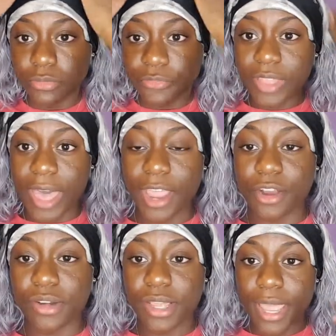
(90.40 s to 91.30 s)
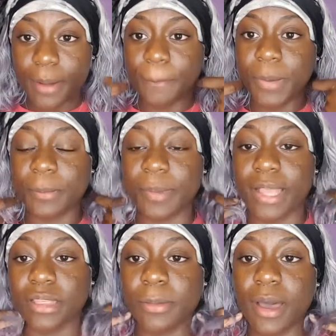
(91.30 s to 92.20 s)
flat iron it and bump it
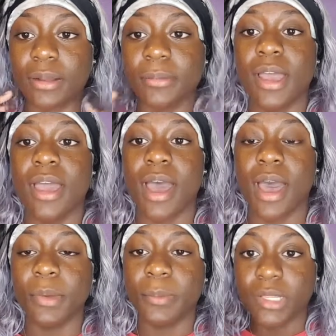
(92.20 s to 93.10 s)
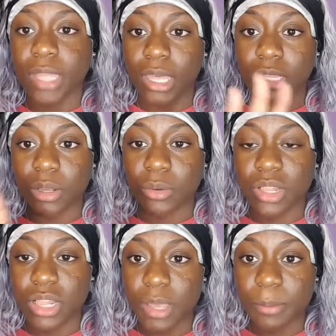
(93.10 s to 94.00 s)
at the bottom. I'm gonna put like a little
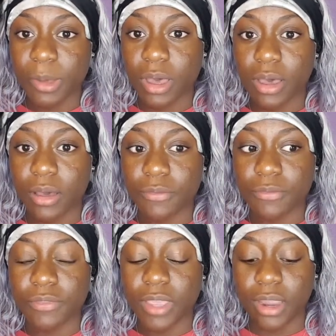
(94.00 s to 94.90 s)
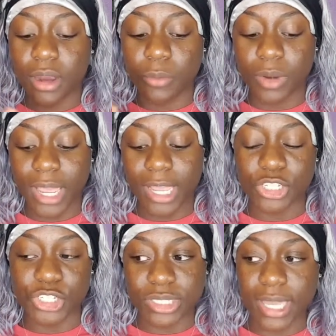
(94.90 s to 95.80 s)
clip of the hair when I
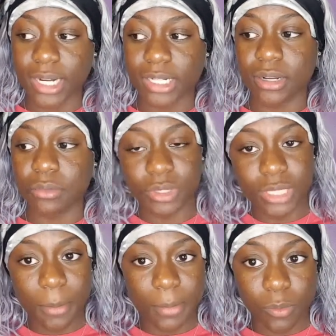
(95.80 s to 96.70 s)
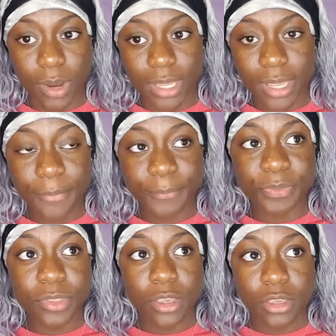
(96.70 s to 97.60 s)
had just got it done without me wetting it
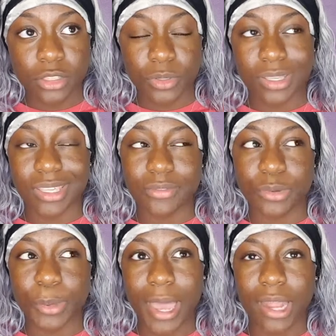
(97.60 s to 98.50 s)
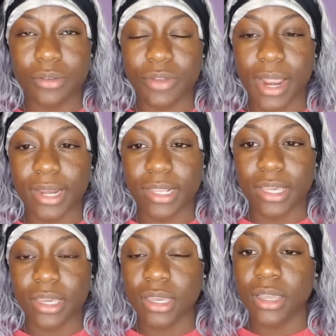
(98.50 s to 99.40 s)
so I can give you kind of an
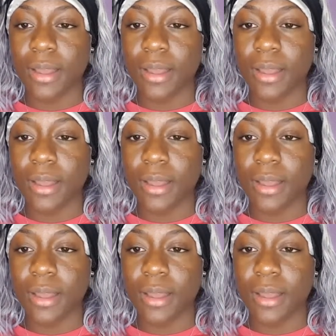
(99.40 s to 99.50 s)
idea.